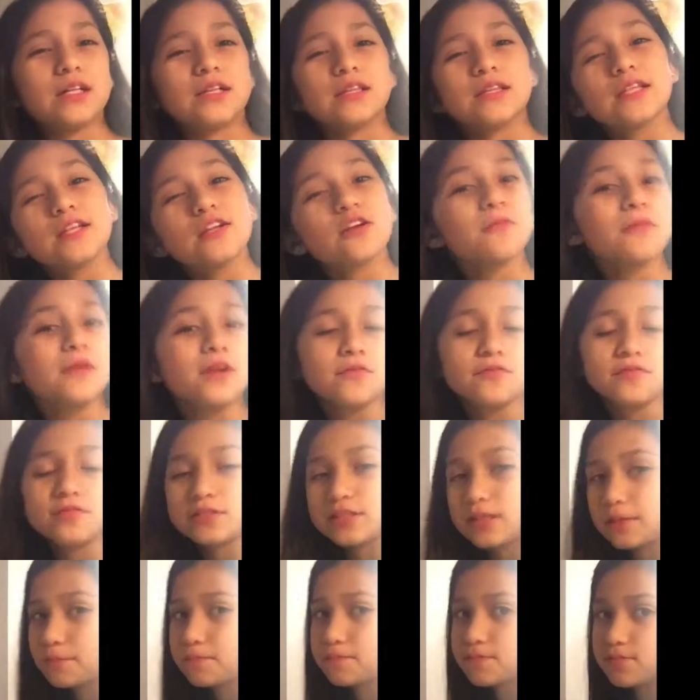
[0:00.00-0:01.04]
a little bit of
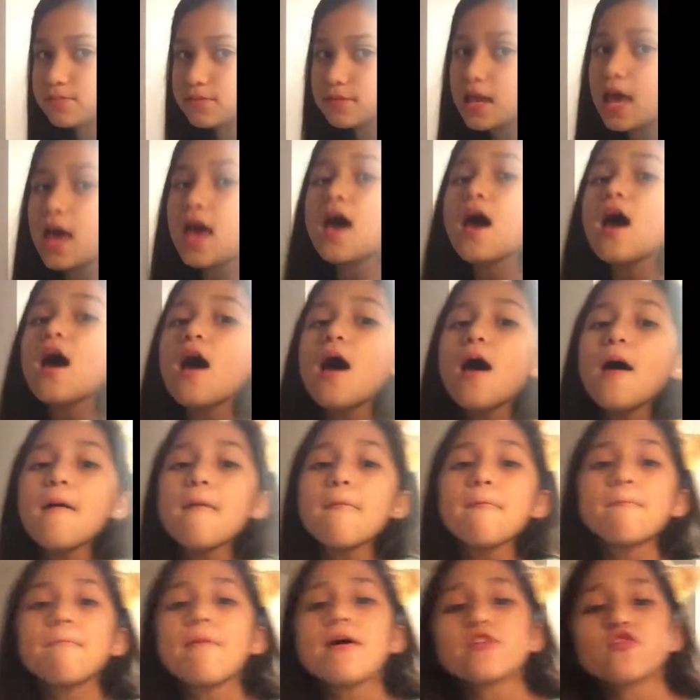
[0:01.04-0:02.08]
steps.
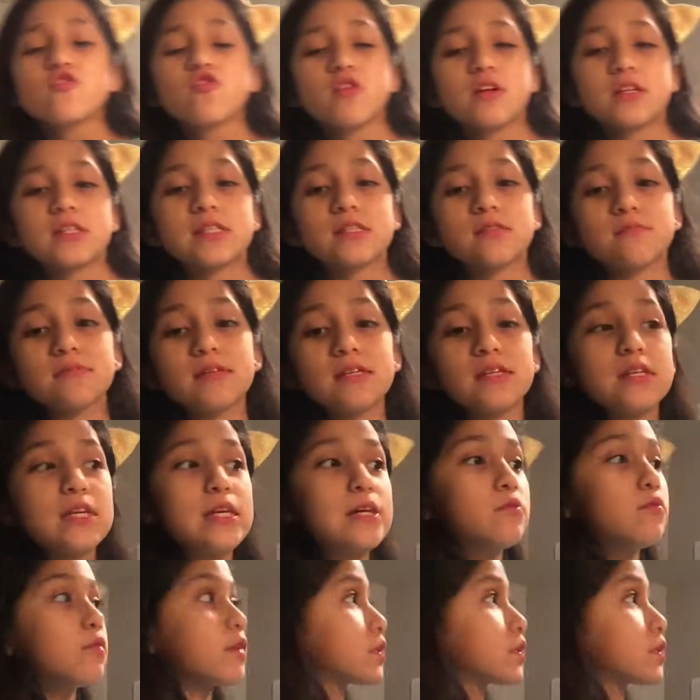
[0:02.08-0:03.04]
But trust me, it